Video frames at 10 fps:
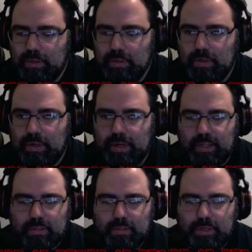Alright,
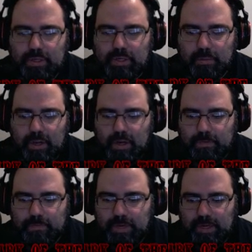that, that should be
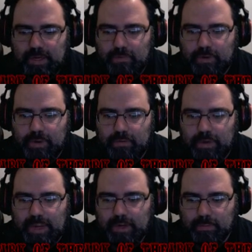enough to identify
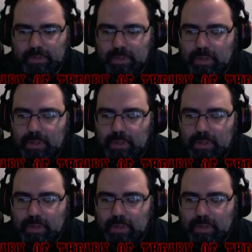three items.